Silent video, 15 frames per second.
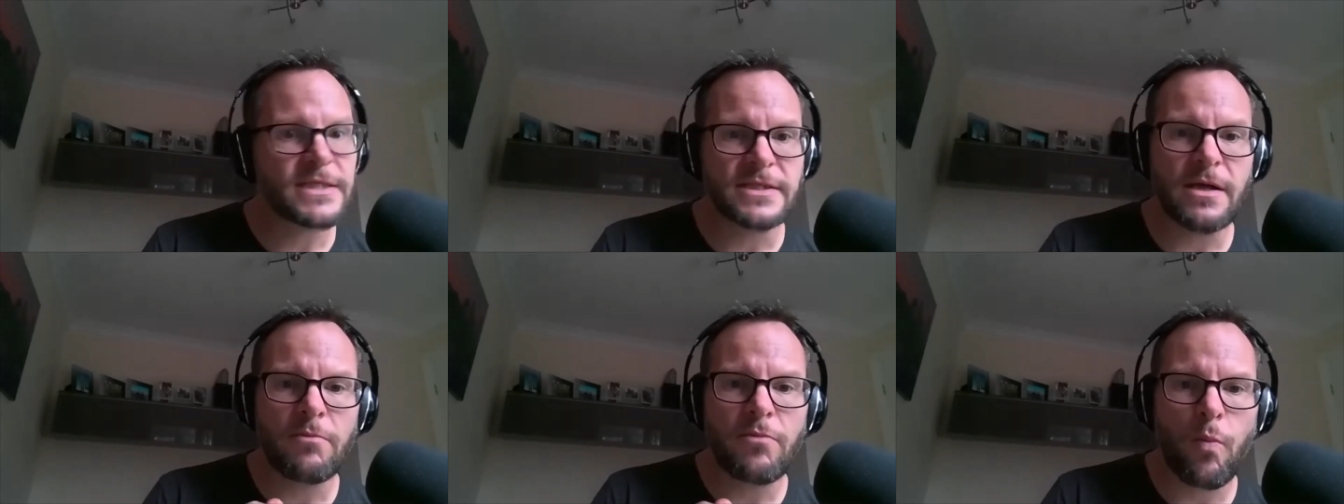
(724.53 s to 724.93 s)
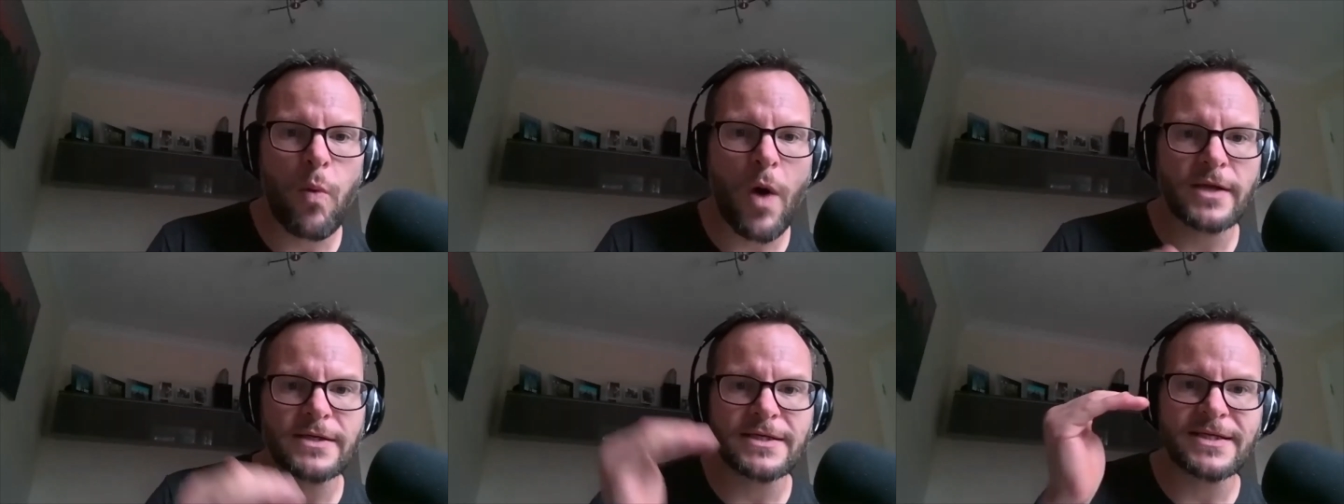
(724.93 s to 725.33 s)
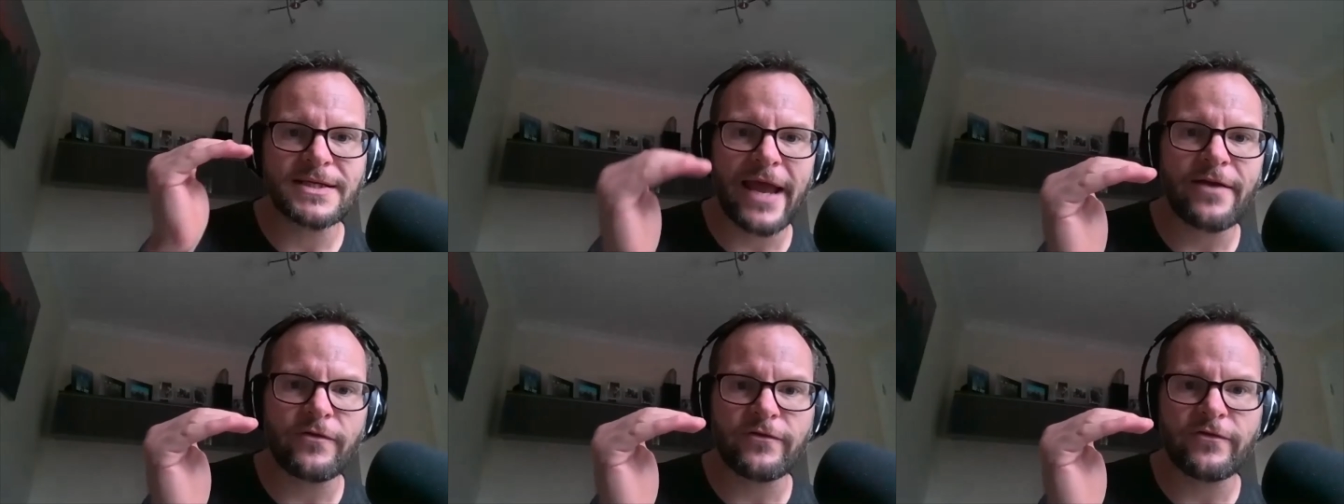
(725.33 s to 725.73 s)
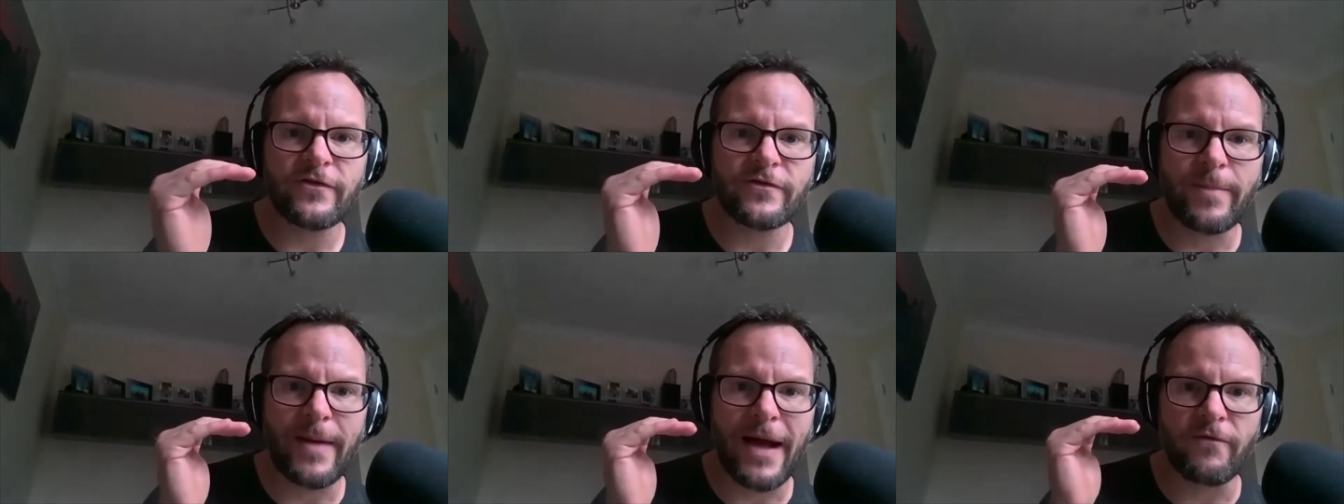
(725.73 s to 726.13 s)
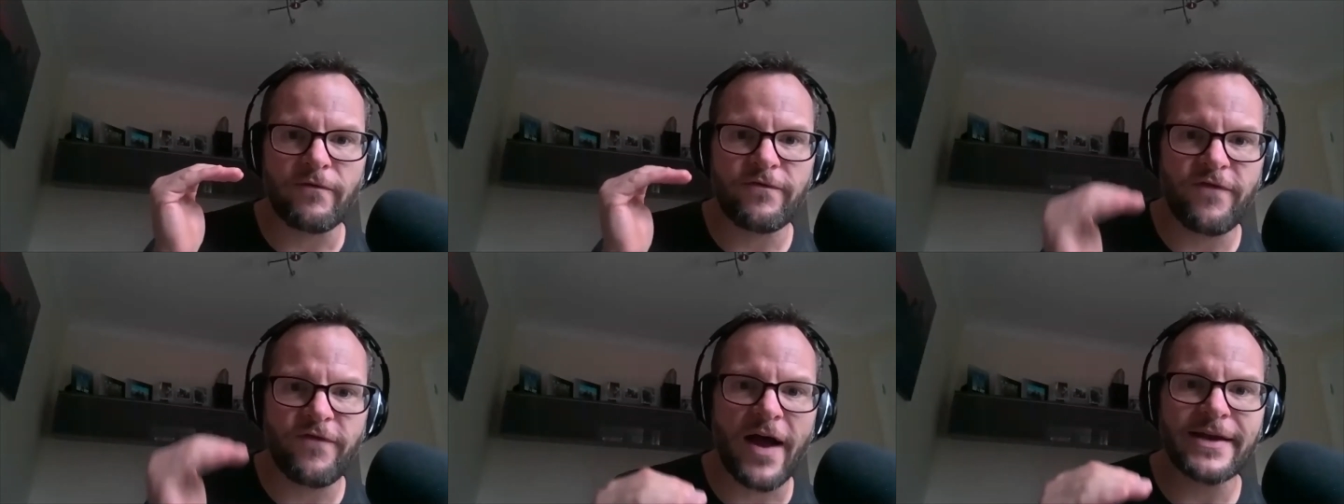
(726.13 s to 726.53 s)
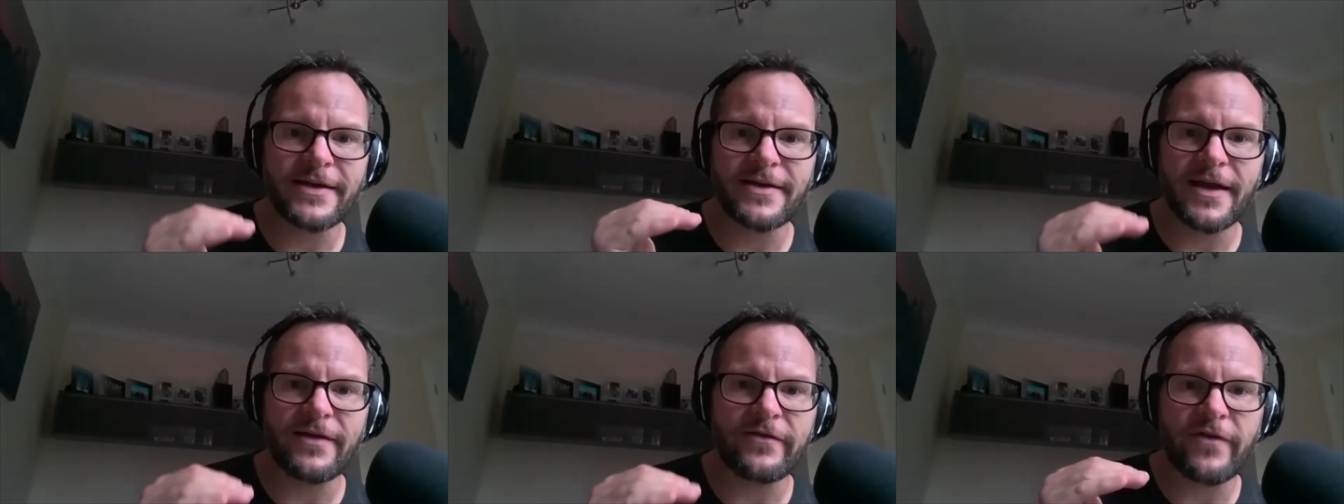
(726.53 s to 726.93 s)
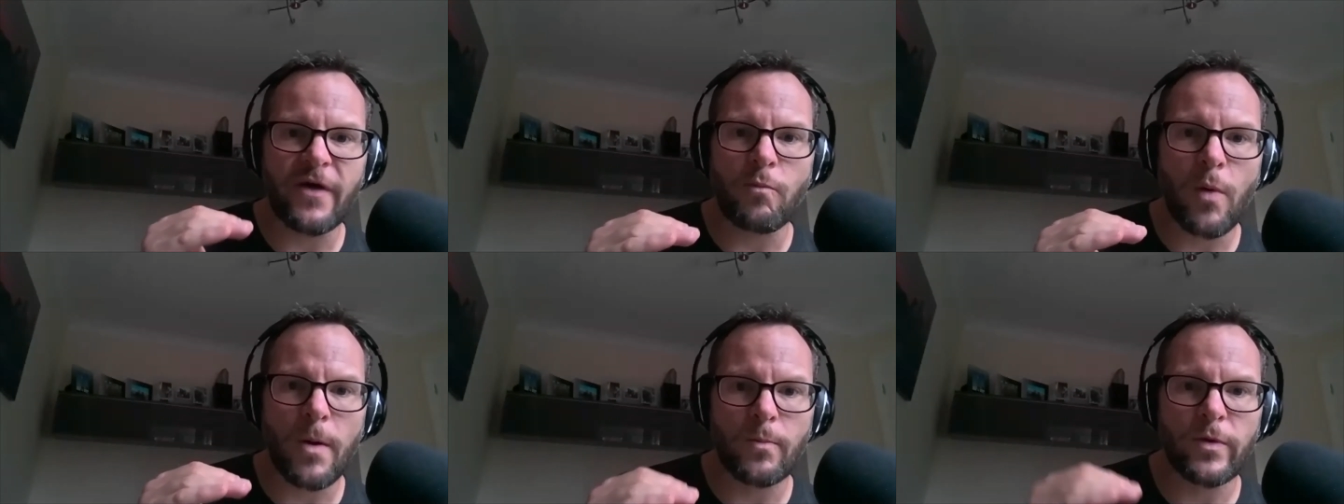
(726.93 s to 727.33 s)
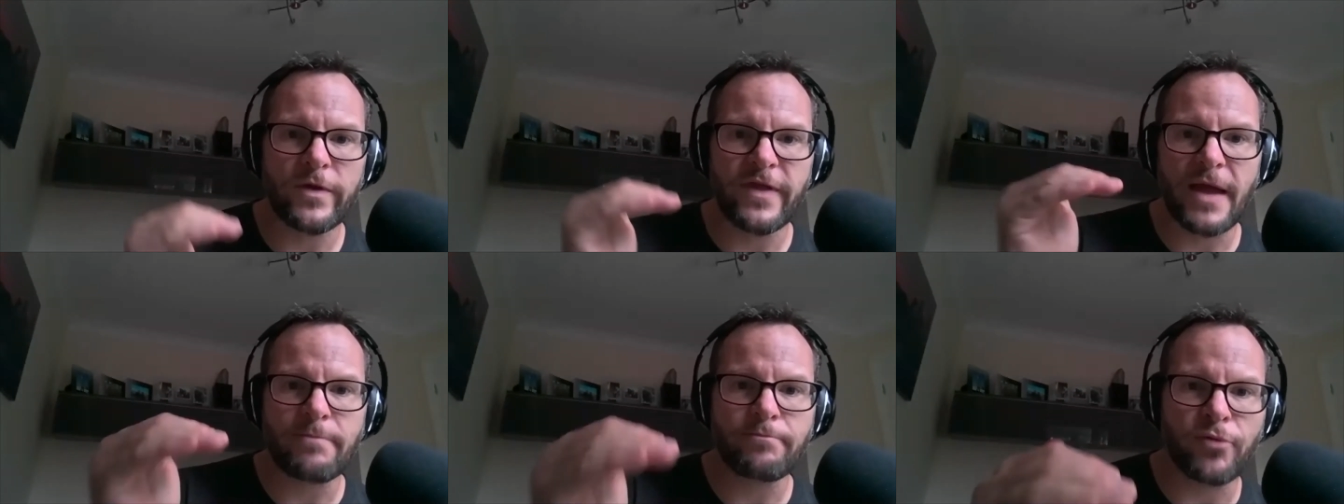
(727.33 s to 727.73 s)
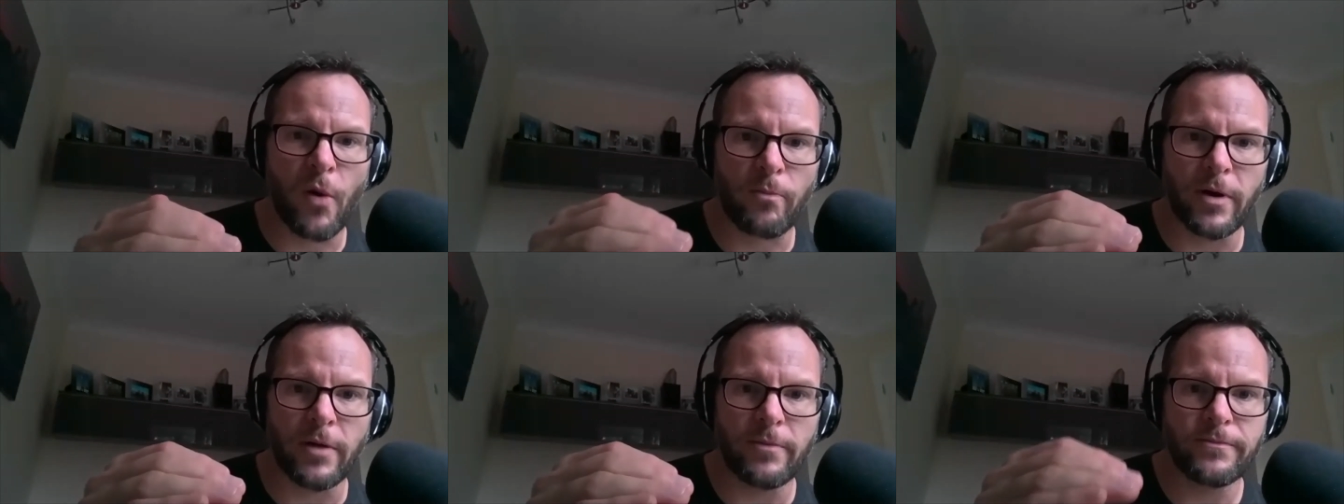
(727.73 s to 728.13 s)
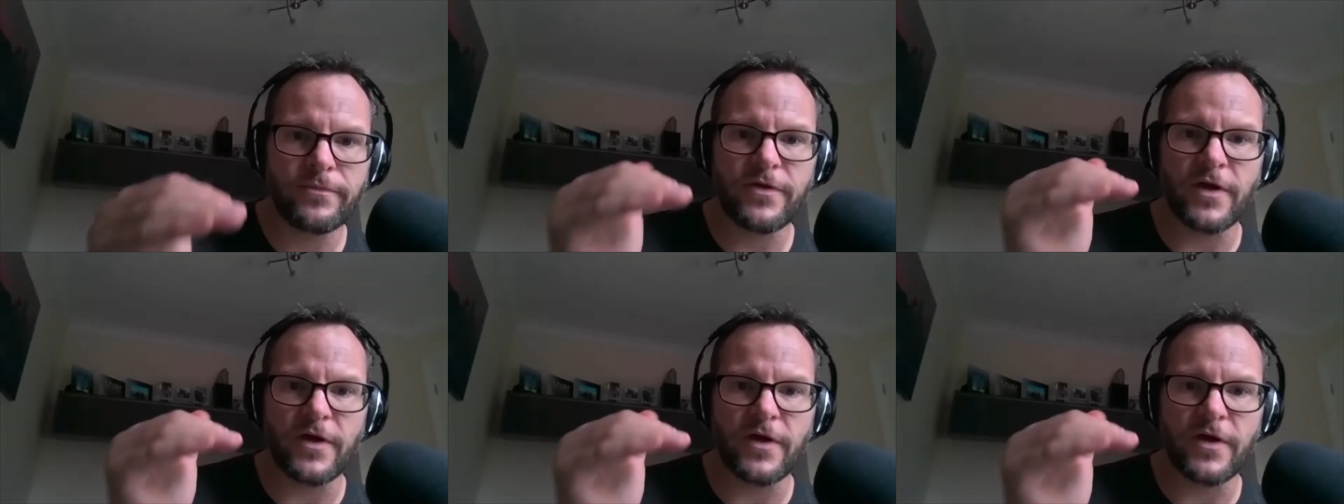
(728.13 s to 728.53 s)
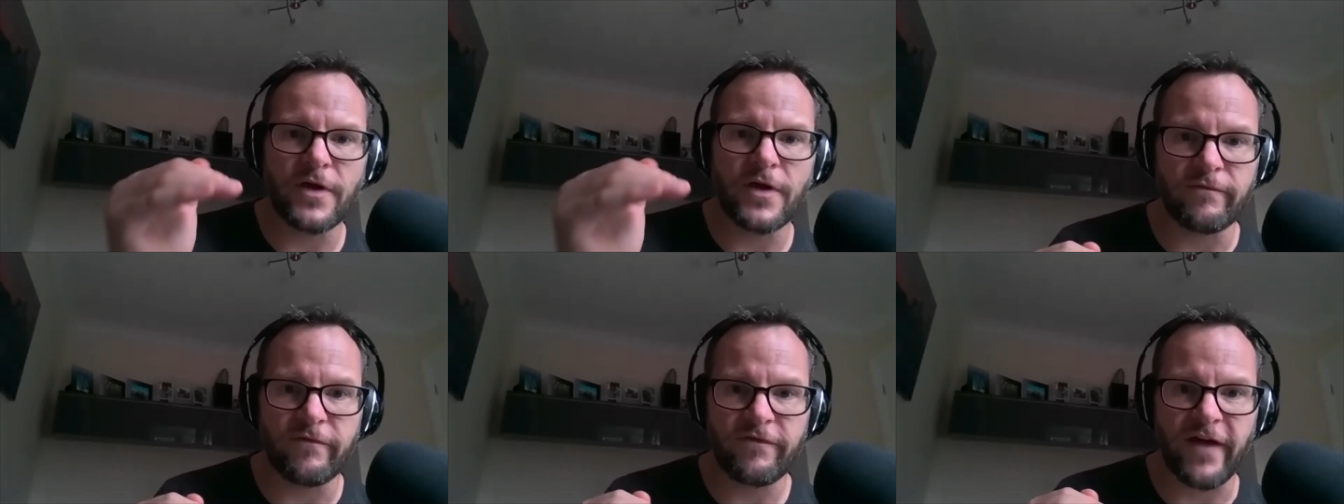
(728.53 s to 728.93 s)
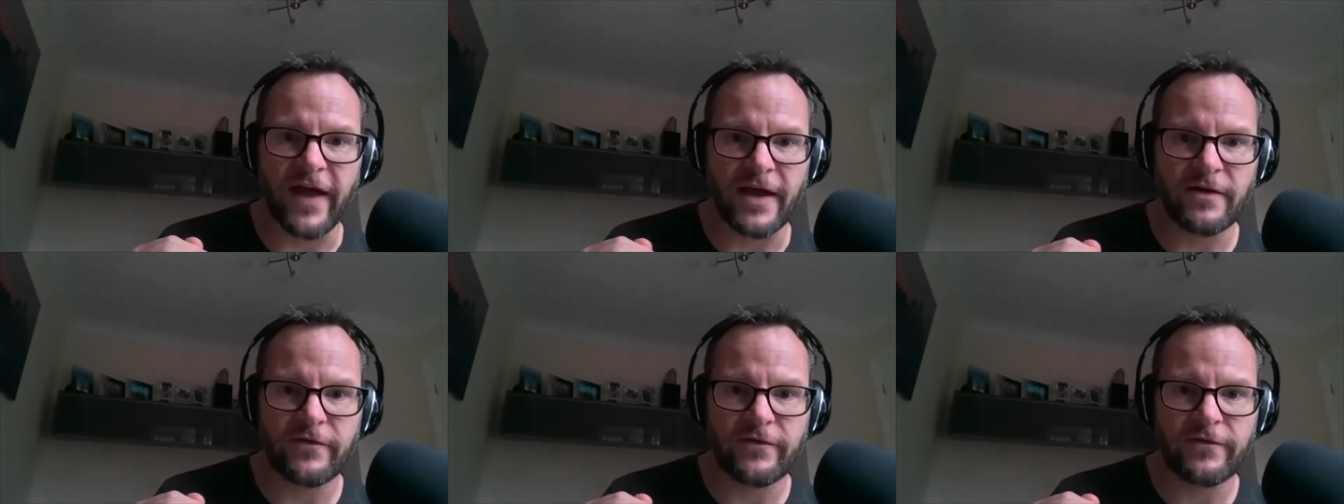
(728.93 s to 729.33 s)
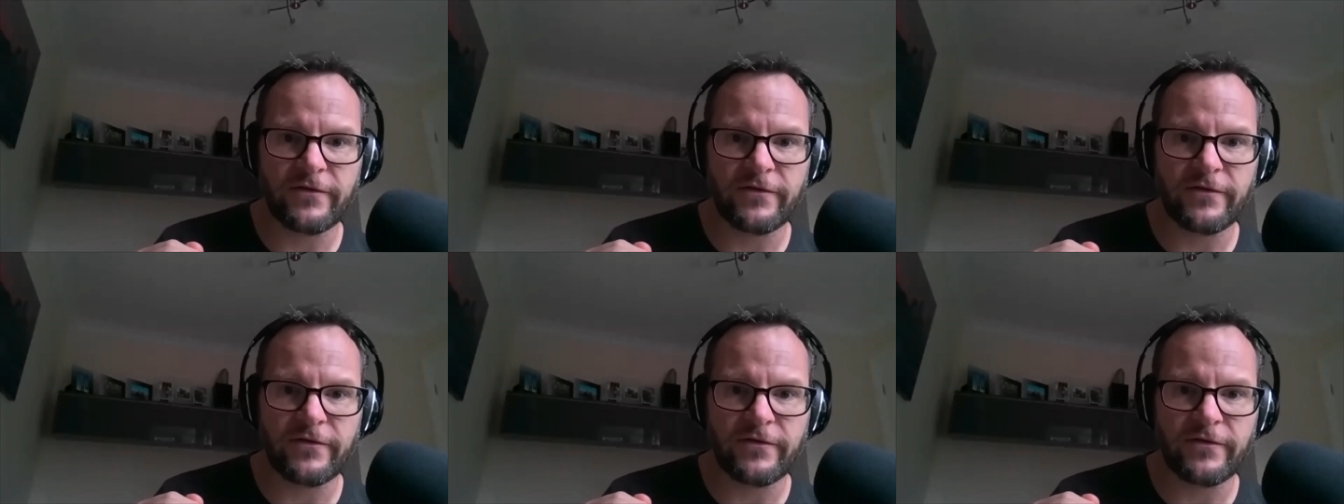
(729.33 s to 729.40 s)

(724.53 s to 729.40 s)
Number one, sales is about finding someone with a problem that you can fix.